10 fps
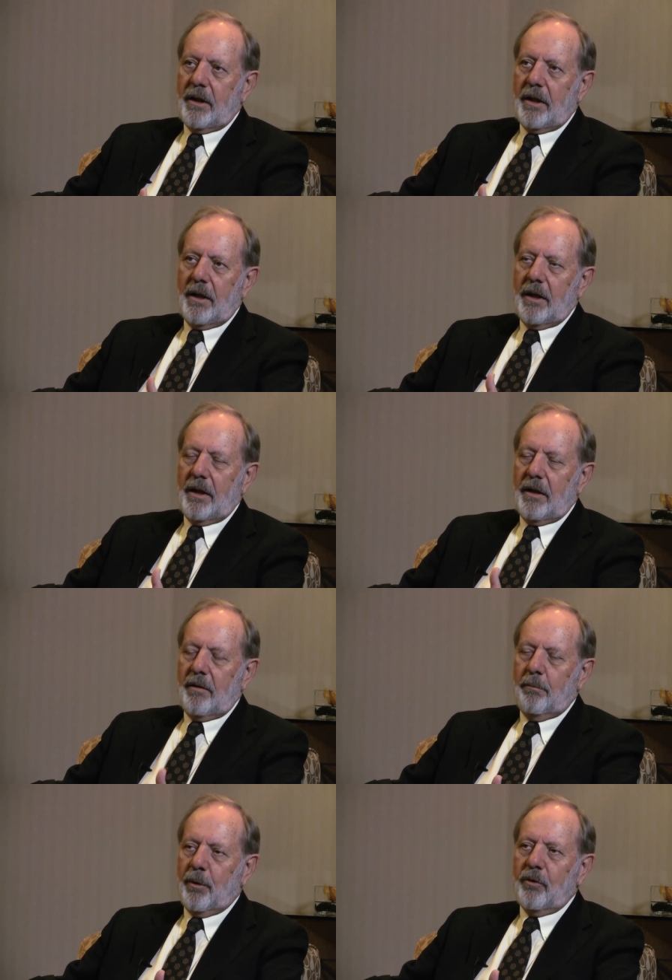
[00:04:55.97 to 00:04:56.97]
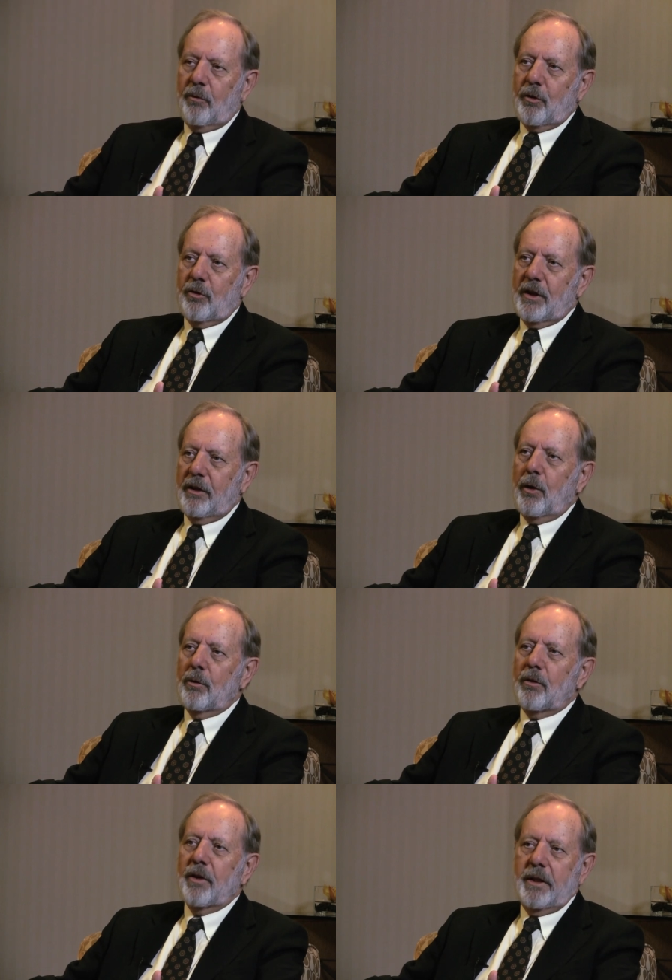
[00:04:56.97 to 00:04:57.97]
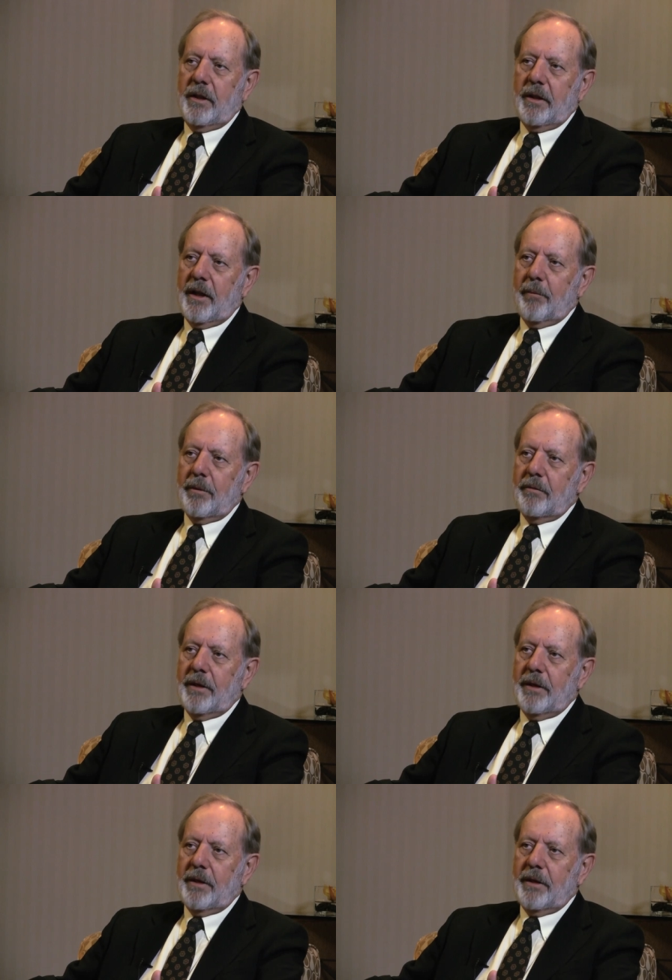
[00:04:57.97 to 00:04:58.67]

uh, virtually no learning can happen.